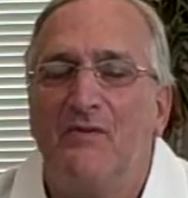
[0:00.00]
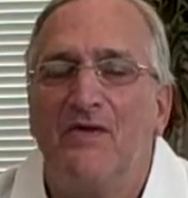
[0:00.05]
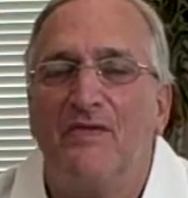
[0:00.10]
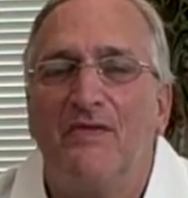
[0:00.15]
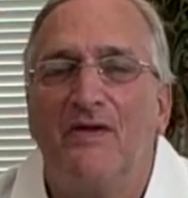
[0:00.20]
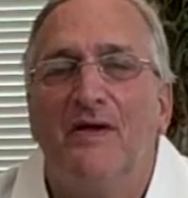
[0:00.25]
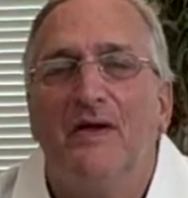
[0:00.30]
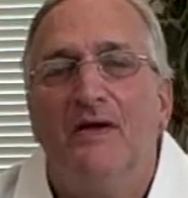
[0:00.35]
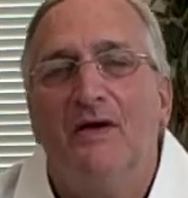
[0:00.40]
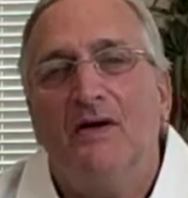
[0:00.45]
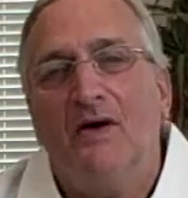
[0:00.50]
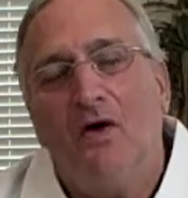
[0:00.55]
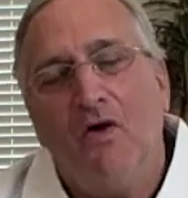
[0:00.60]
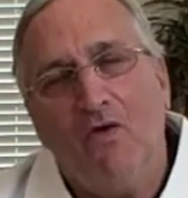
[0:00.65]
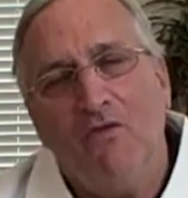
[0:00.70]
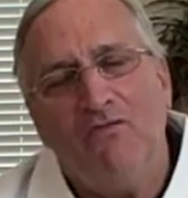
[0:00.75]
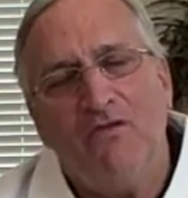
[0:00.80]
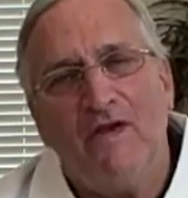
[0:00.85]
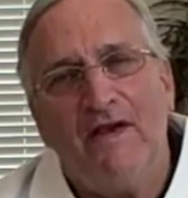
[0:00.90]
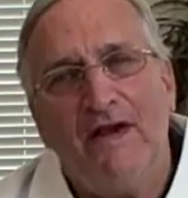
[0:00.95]
with
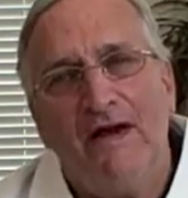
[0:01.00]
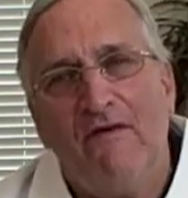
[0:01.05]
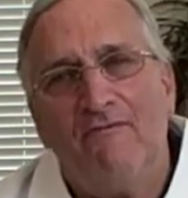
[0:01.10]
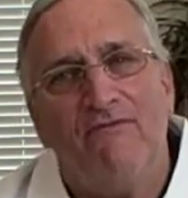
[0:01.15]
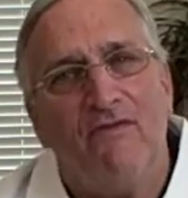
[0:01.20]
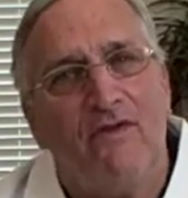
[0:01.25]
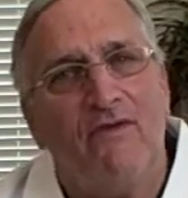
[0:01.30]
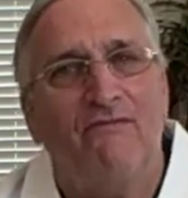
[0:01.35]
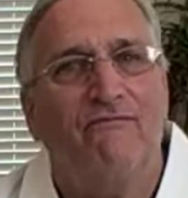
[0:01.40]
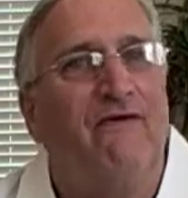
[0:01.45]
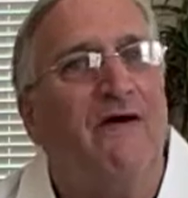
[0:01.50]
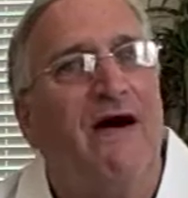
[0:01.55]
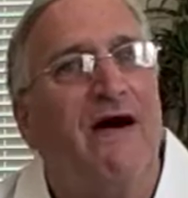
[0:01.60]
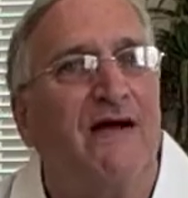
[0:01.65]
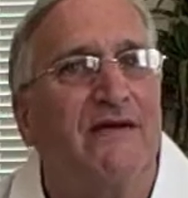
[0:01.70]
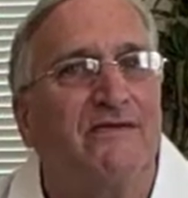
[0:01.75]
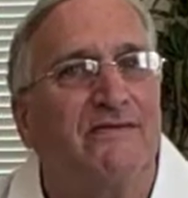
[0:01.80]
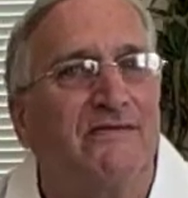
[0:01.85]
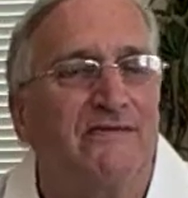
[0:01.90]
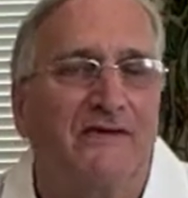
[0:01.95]
hopefully helpful
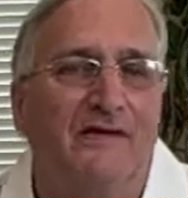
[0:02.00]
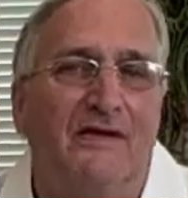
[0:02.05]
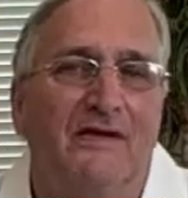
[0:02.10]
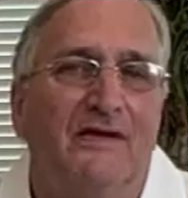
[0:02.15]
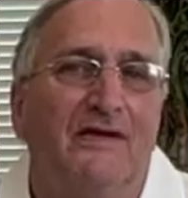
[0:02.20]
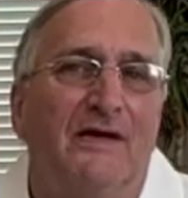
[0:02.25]
advice.